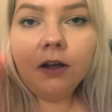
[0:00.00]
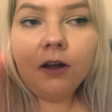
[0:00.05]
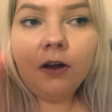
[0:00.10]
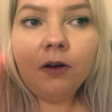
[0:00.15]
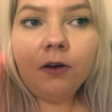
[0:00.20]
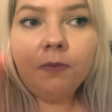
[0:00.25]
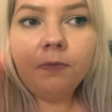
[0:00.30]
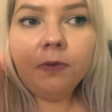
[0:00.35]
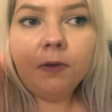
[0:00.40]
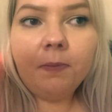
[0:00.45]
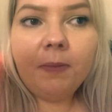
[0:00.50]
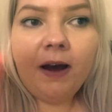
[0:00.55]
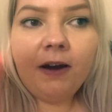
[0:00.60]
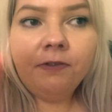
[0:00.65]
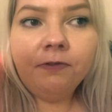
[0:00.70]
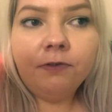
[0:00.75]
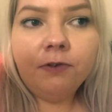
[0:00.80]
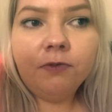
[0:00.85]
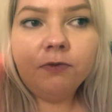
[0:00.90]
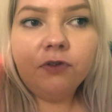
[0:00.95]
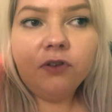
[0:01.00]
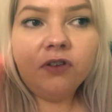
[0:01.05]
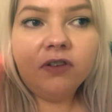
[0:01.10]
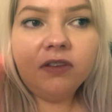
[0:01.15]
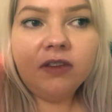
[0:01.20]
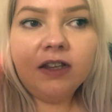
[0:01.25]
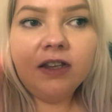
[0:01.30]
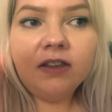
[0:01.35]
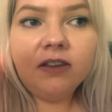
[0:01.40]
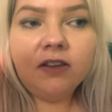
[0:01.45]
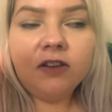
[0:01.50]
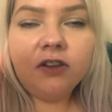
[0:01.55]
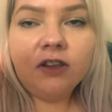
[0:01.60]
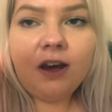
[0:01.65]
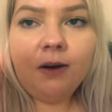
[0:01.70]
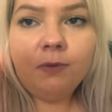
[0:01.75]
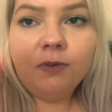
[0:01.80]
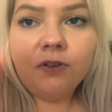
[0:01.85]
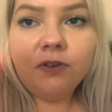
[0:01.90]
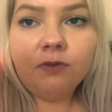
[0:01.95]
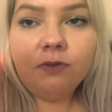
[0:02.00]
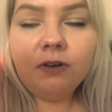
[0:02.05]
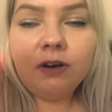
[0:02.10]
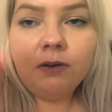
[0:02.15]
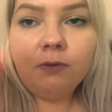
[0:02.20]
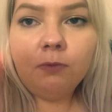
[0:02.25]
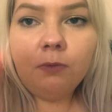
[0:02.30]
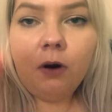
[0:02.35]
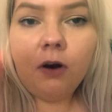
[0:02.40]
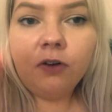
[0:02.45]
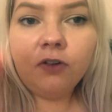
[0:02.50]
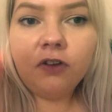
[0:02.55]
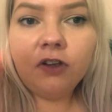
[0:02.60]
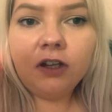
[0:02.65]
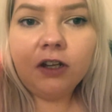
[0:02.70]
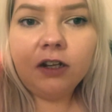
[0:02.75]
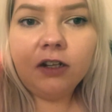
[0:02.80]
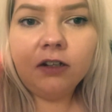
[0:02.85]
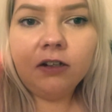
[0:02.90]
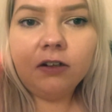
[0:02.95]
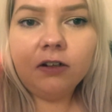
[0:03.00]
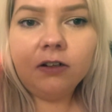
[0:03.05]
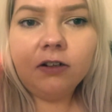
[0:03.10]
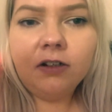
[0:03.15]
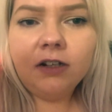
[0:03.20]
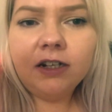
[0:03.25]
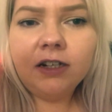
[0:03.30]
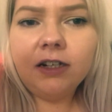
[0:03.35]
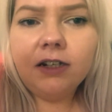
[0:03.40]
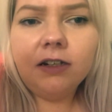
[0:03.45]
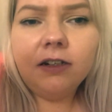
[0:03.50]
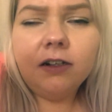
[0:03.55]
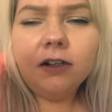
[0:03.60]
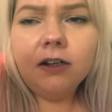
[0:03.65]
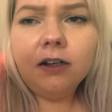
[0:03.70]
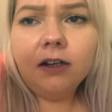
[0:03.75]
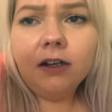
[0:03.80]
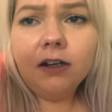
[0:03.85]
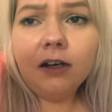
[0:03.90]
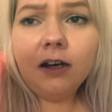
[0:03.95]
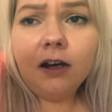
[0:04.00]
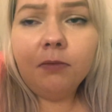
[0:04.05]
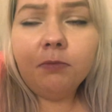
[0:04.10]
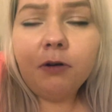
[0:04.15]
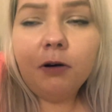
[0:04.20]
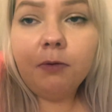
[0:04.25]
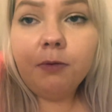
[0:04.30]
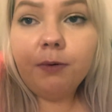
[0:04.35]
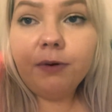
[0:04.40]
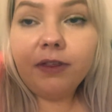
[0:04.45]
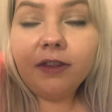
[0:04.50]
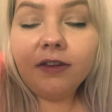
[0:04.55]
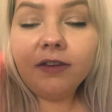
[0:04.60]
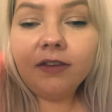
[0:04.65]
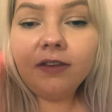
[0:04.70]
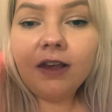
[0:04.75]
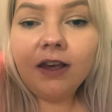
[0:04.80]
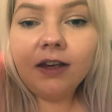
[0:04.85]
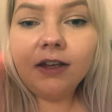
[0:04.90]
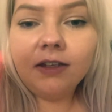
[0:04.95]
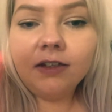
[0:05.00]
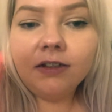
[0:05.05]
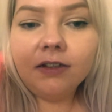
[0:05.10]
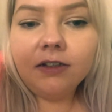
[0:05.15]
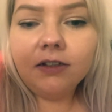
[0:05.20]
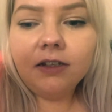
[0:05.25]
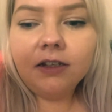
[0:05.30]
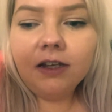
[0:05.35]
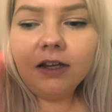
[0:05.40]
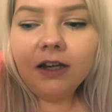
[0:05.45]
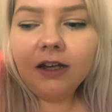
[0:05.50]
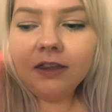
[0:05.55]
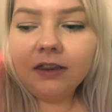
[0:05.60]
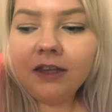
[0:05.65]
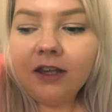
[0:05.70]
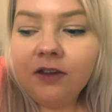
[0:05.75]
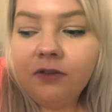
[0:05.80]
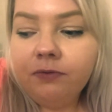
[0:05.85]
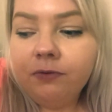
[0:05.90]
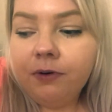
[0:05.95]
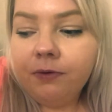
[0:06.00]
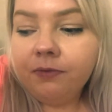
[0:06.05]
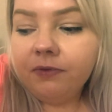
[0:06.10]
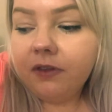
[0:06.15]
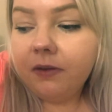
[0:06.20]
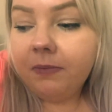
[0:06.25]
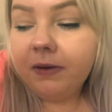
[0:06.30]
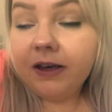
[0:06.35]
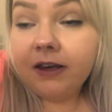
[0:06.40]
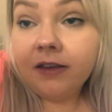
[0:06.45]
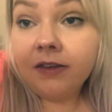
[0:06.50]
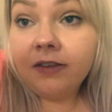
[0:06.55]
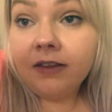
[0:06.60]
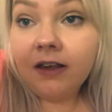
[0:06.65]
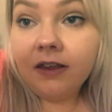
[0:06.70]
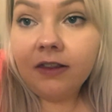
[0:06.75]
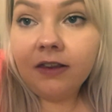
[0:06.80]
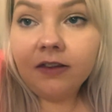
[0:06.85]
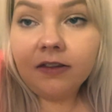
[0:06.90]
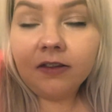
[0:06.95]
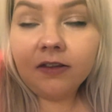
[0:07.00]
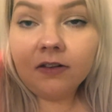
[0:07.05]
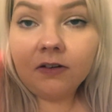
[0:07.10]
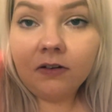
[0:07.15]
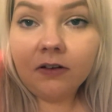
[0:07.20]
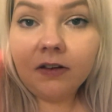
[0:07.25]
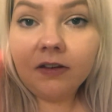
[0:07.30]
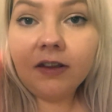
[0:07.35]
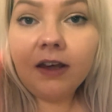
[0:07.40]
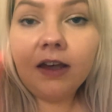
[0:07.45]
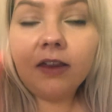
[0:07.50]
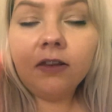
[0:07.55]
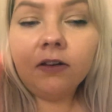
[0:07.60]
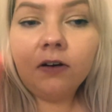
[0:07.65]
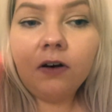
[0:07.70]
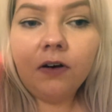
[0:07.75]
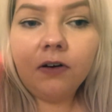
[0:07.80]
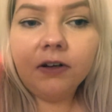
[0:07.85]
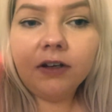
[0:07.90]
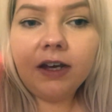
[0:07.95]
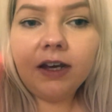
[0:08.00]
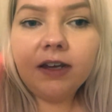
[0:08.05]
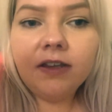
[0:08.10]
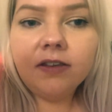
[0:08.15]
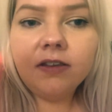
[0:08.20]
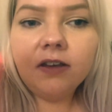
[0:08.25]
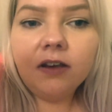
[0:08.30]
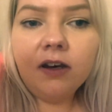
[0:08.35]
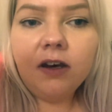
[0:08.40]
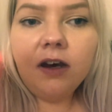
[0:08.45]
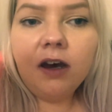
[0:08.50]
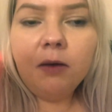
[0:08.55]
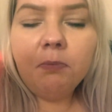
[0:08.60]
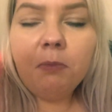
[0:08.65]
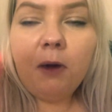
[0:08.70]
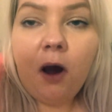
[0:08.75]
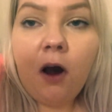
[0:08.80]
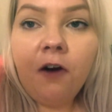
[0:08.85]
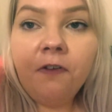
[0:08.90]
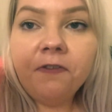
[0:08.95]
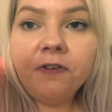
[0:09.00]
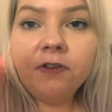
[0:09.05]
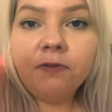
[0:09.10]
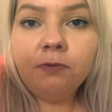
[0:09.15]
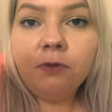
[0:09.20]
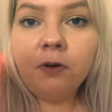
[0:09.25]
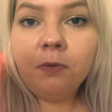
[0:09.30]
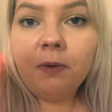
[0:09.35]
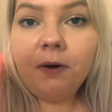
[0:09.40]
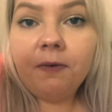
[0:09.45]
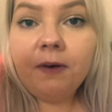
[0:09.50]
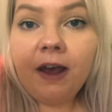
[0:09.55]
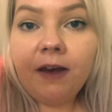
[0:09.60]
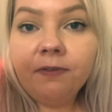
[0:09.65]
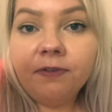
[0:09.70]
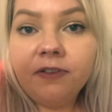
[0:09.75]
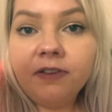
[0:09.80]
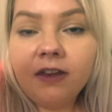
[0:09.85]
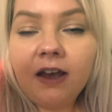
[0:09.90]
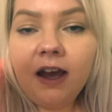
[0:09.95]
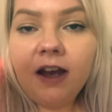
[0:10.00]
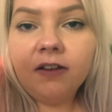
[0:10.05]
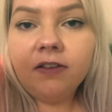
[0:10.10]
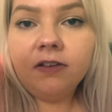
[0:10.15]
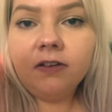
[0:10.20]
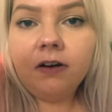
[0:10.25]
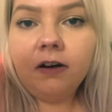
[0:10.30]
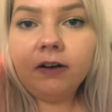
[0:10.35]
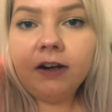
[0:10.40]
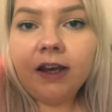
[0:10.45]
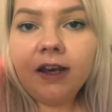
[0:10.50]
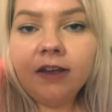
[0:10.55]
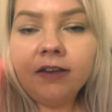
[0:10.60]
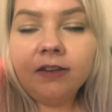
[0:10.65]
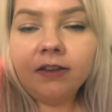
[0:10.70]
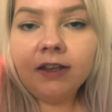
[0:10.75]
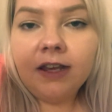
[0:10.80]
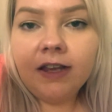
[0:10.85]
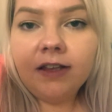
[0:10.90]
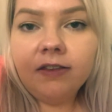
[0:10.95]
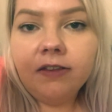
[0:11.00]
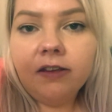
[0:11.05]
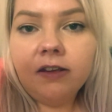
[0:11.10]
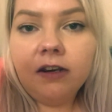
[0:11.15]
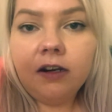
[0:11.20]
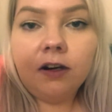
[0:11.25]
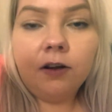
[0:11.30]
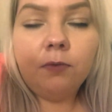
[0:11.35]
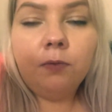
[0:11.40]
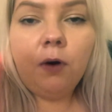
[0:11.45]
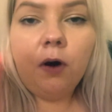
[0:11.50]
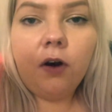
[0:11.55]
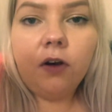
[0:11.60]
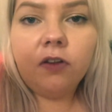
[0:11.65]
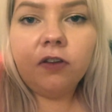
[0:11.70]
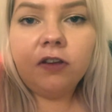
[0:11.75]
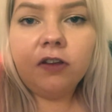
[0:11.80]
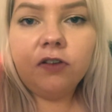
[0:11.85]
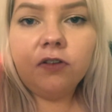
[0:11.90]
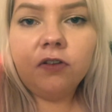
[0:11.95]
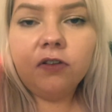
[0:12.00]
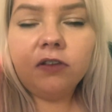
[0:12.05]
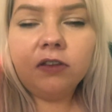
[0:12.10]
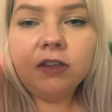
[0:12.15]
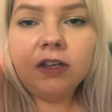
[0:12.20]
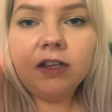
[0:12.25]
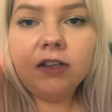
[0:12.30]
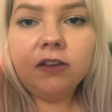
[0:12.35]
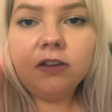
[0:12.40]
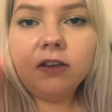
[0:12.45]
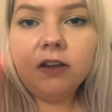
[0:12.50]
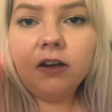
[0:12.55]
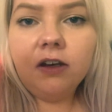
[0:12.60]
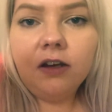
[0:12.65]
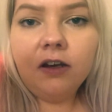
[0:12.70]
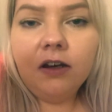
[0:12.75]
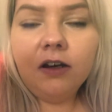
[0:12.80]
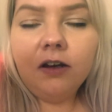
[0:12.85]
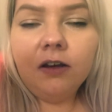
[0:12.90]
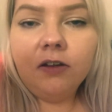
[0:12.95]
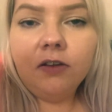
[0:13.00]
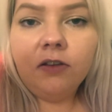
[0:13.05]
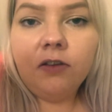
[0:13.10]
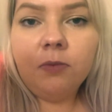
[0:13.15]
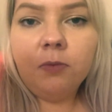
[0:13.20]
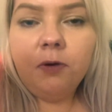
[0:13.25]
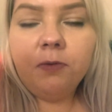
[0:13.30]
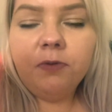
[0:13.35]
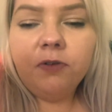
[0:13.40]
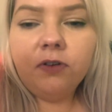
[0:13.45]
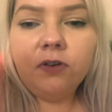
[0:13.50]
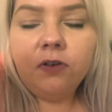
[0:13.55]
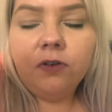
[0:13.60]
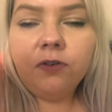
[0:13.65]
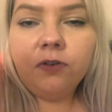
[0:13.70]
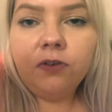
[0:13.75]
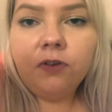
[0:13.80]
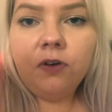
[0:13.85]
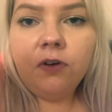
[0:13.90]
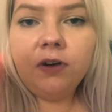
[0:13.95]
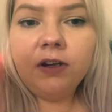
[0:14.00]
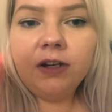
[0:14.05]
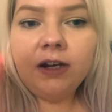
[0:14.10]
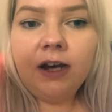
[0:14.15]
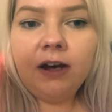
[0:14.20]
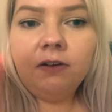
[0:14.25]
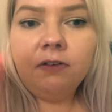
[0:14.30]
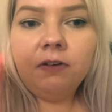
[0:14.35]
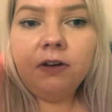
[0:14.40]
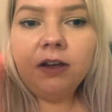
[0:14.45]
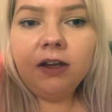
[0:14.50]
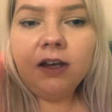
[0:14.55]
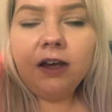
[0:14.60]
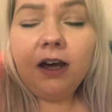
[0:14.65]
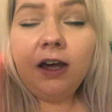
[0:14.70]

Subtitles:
The bathroom just needs a shower screen, washing, cleaning, and probably the sink. This room's the biggest tip. This is going to take the longest. My office room, I've started on it, is neater than it was. It just needs some other stuff sorting out.